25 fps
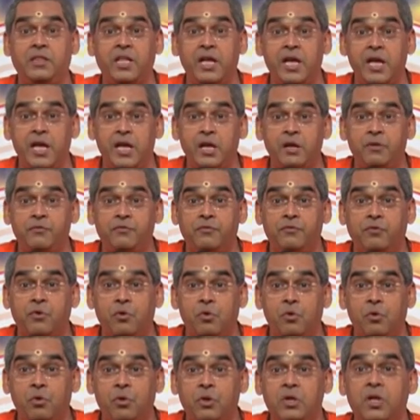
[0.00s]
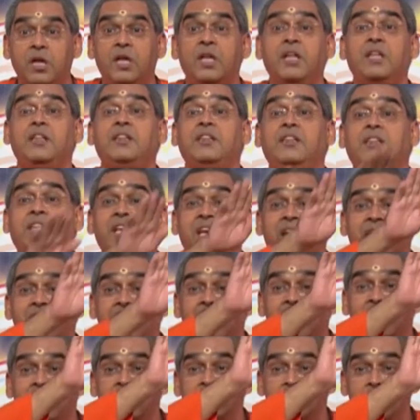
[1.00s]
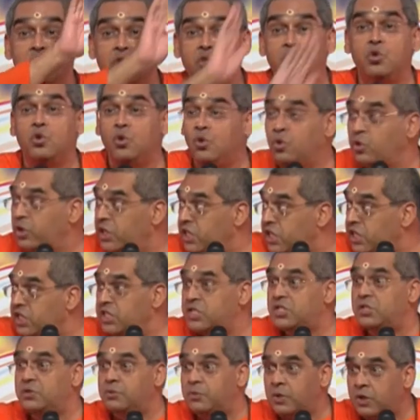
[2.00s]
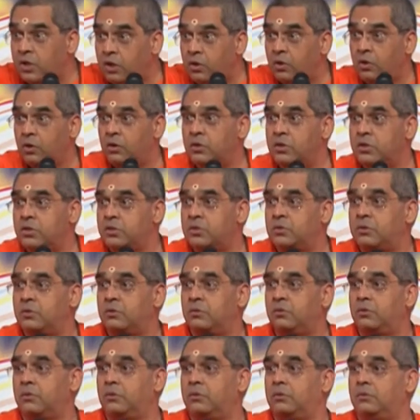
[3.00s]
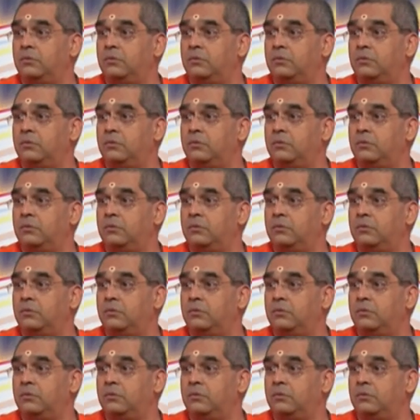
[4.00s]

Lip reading: Therefore, there is no Ishvara also.